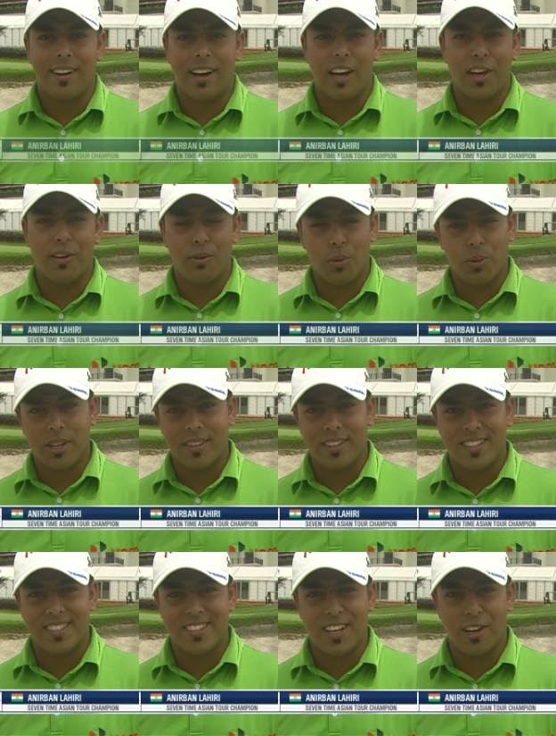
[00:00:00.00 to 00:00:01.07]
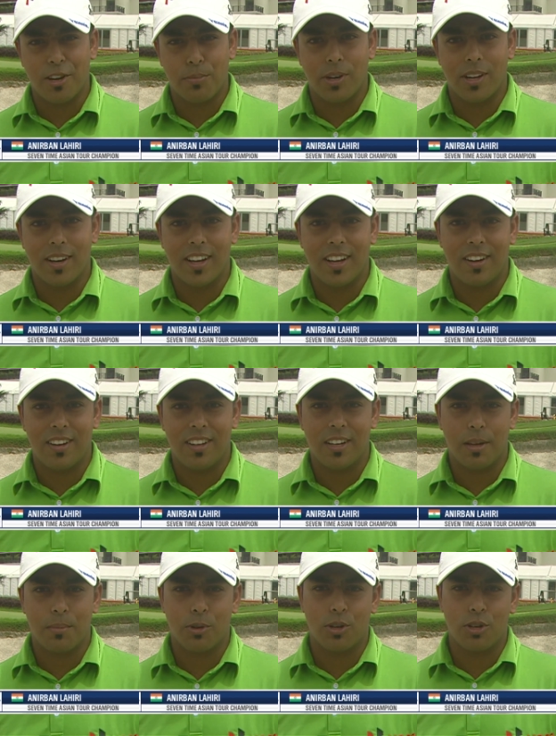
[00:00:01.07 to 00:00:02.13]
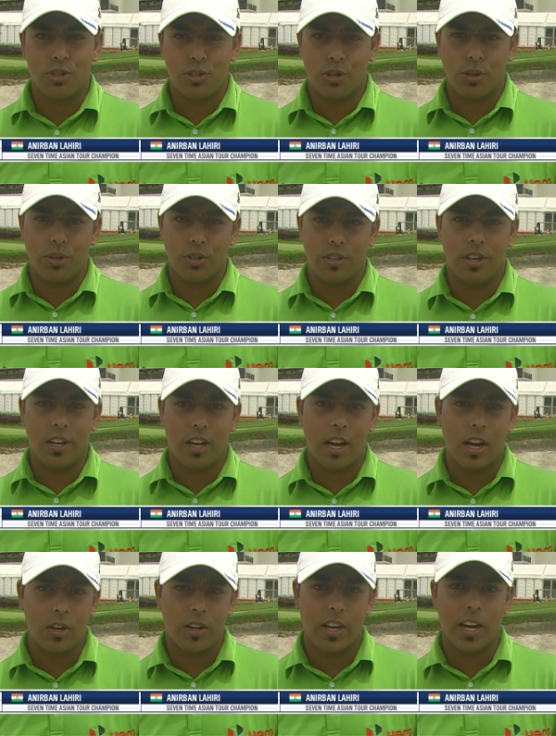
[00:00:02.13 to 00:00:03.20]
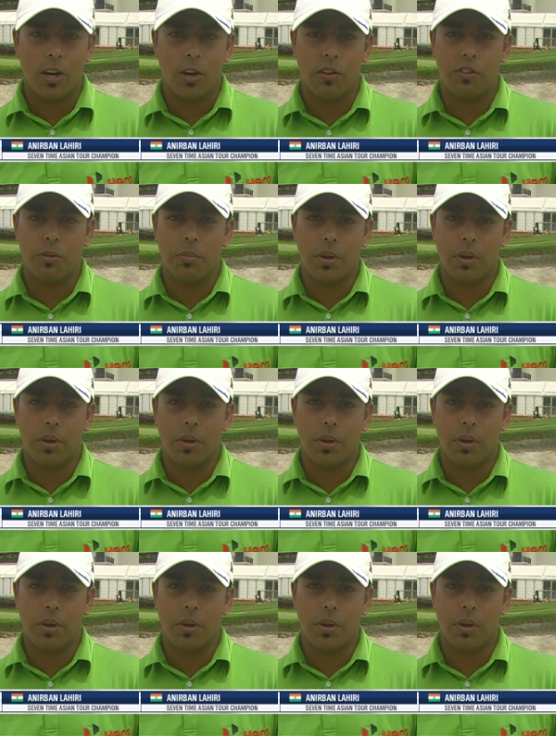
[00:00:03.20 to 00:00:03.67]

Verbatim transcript: Hi everyone, this is Anirban Lahiri and I'm going to show you today how to get out of the